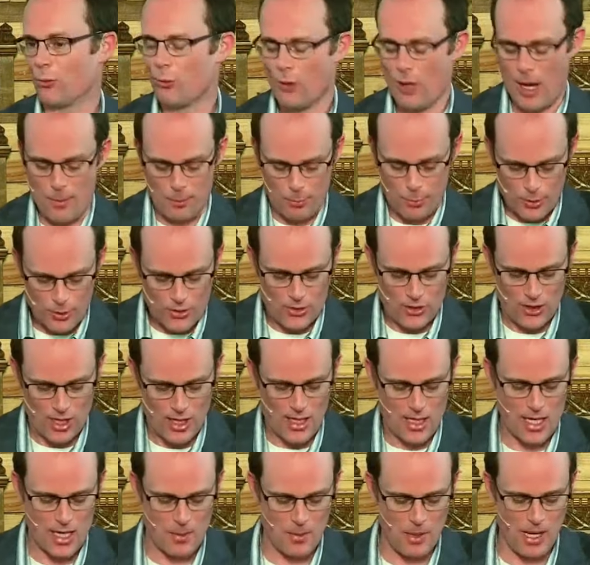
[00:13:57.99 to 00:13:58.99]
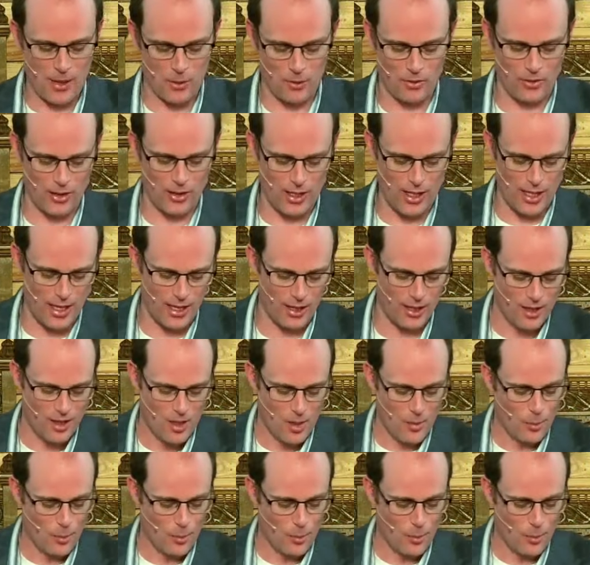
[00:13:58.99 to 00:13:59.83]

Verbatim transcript: represent Him out there,